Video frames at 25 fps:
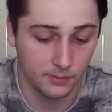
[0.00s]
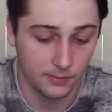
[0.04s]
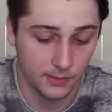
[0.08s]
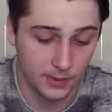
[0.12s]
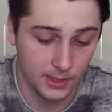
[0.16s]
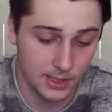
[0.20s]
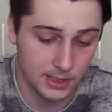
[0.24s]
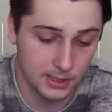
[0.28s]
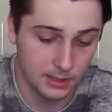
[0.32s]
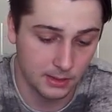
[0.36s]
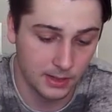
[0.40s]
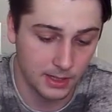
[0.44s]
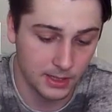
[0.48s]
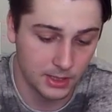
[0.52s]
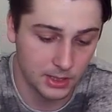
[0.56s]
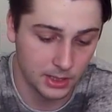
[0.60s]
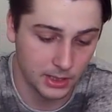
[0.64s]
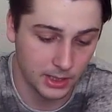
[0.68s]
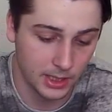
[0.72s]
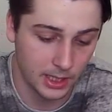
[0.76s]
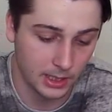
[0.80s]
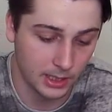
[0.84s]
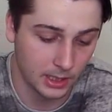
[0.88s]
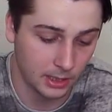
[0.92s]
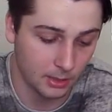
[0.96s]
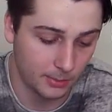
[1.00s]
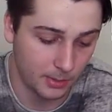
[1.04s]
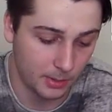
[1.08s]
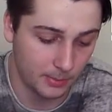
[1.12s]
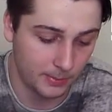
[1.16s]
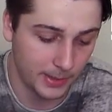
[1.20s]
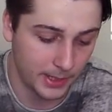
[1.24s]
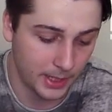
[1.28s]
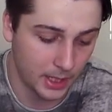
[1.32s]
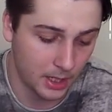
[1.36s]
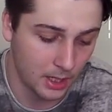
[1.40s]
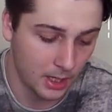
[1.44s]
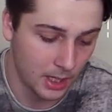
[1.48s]
These are actually a little bit
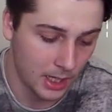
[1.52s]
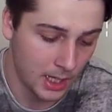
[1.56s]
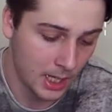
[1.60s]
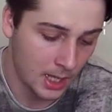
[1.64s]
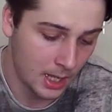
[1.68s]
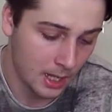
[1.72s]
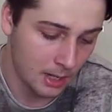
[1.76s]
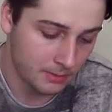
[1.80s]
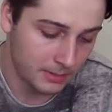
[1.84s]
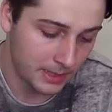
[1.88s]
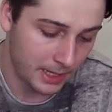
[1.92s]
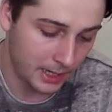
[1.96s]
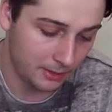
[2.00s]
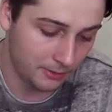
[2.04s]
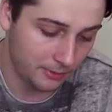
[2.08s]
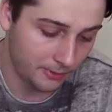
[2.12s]
bigger, getting